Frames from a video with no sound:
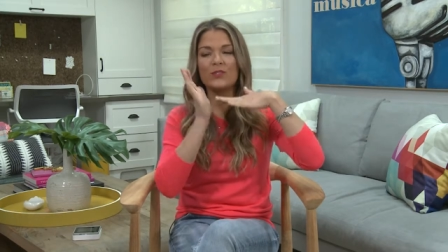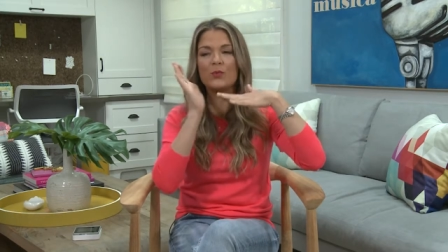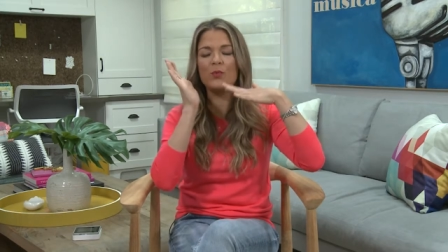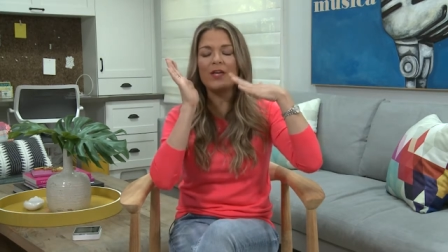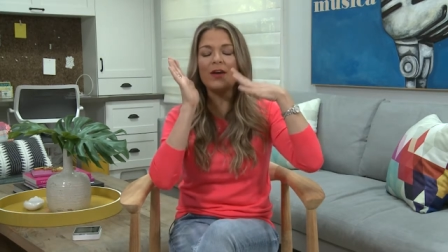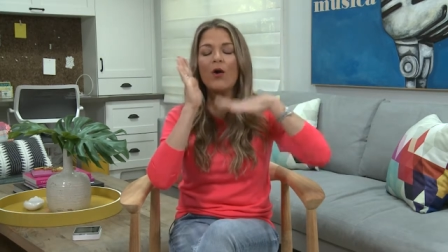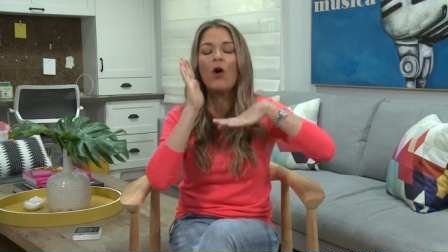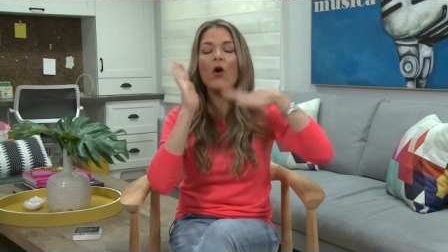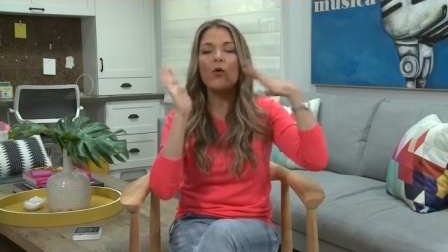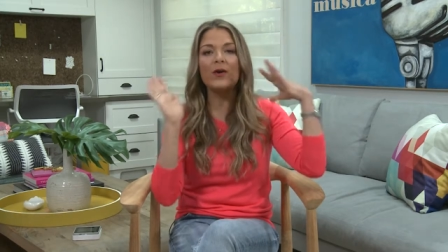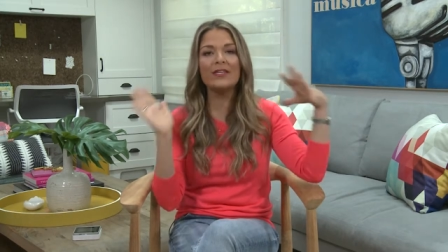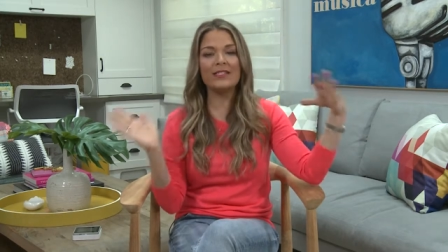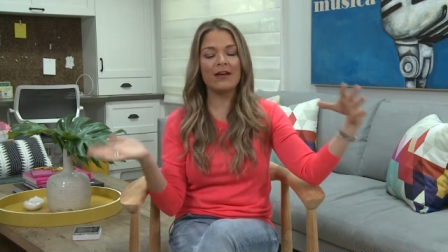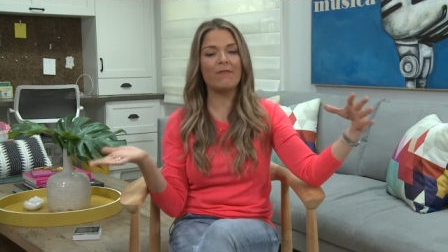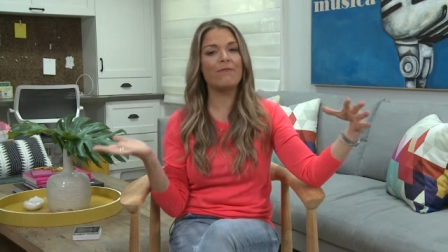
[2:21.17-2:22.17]
So we
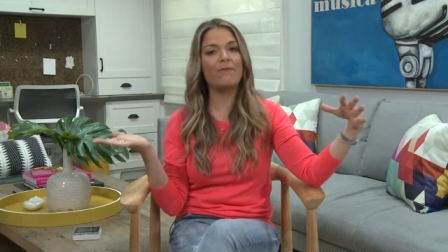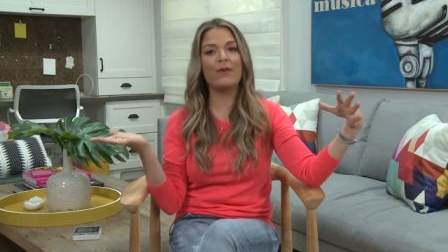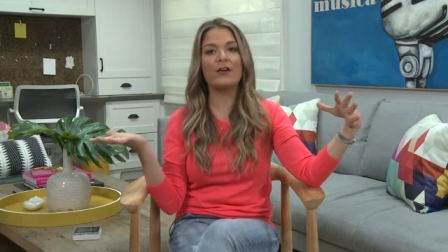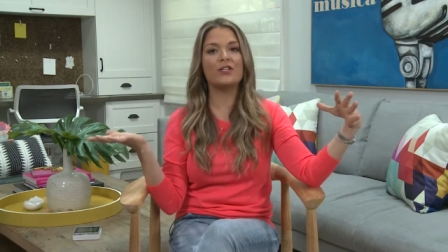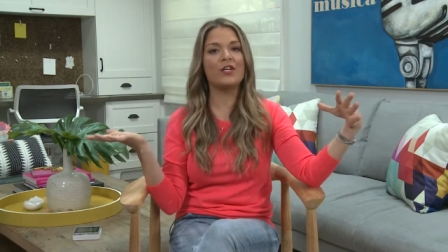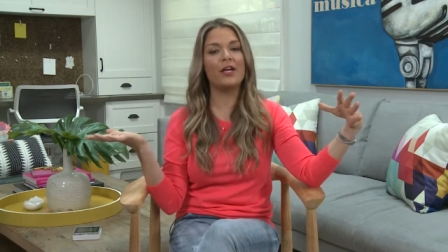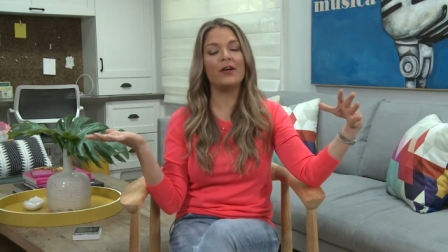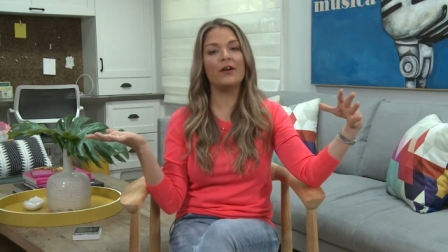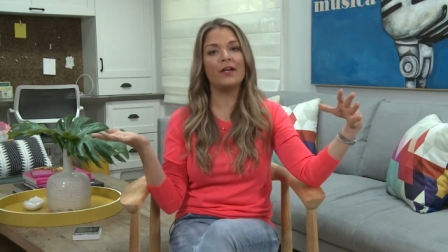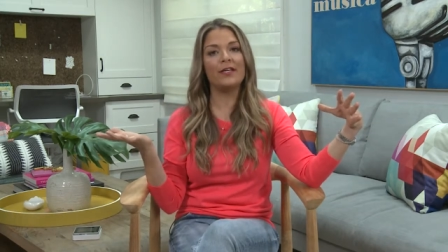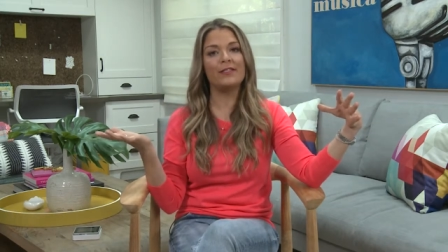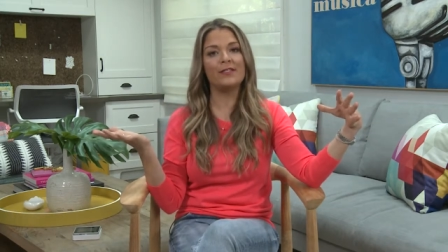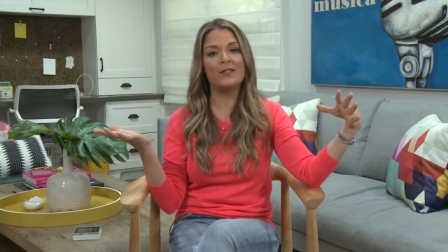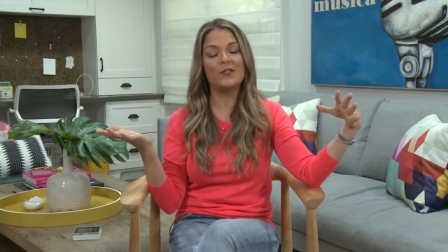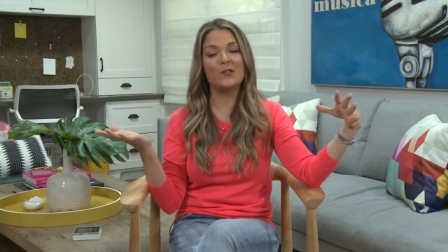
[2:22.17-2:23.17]
always have fresh air
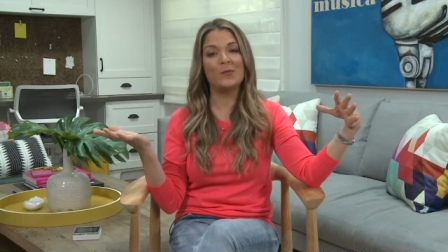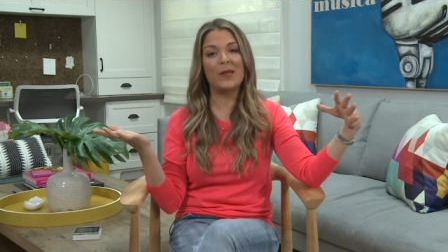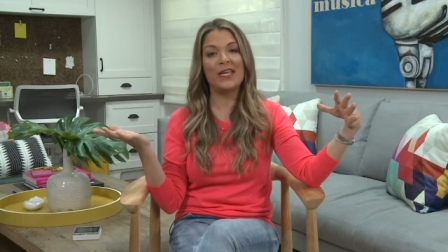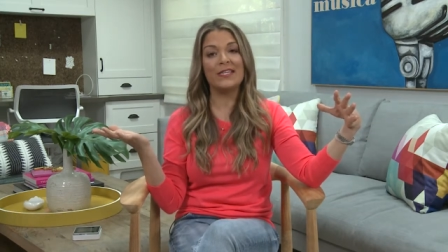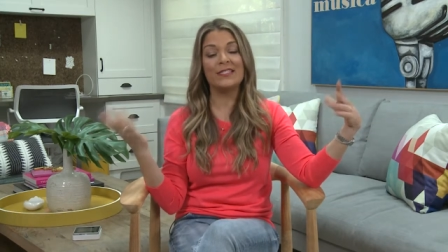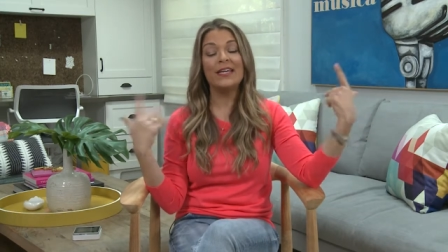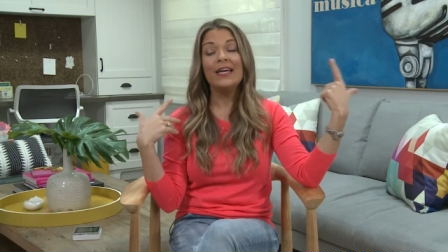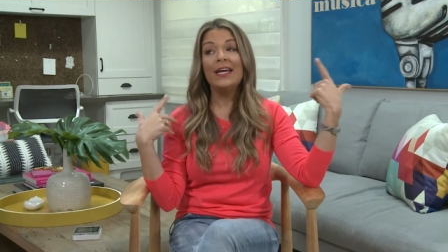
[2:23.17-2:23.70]
into the space.